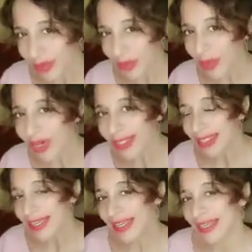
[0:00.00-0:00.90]
was
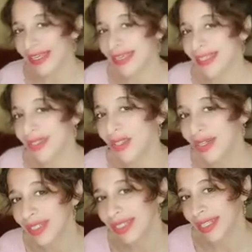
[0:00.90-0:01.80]

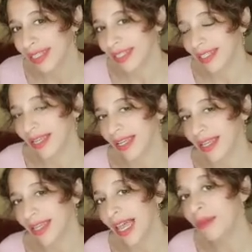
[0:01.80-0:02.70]
started in
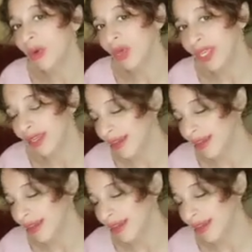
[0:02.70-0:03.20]
Al-Amawi